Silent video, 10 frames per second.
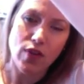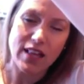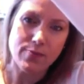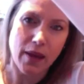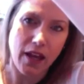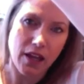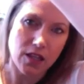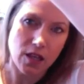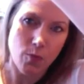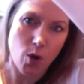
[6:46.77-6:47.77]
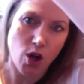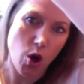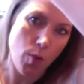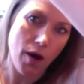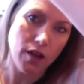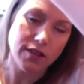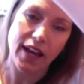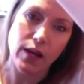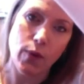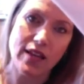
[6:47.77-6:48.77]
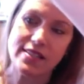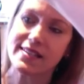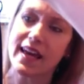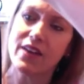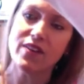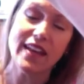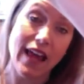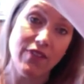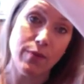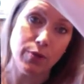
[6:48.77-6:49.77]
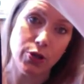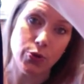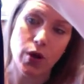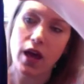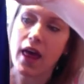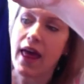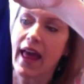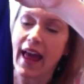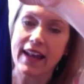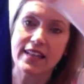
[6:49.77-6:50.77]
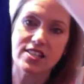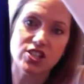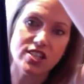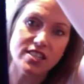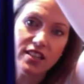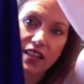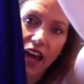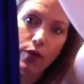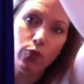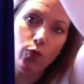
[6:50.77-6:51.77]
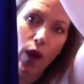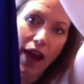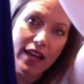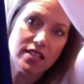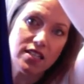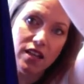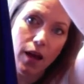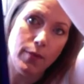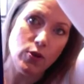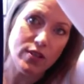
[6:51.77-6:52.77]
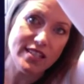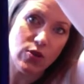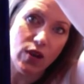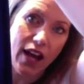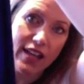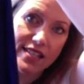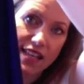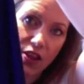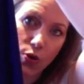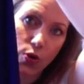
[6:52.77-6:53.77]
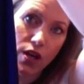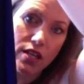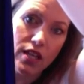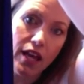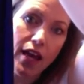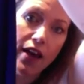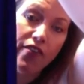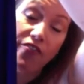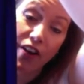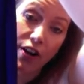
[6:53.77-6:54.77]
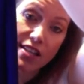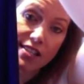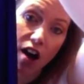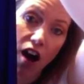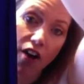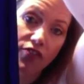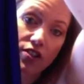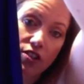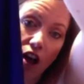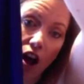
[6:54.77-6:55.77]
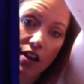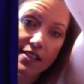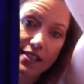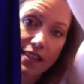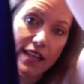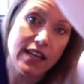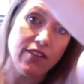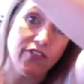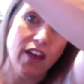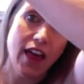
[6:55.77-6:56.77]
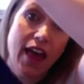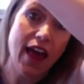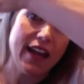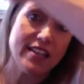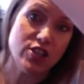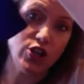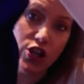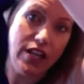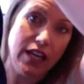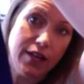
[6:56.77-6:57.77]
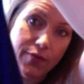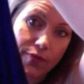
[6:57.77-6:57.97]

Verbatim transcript: That's making it look more cobalt. Anyways, it's kind of a navy blue. And it's just a lightweight, I mean, you can see, you can kind of see through it. Very soft, long sleeve, and it's a hoodie.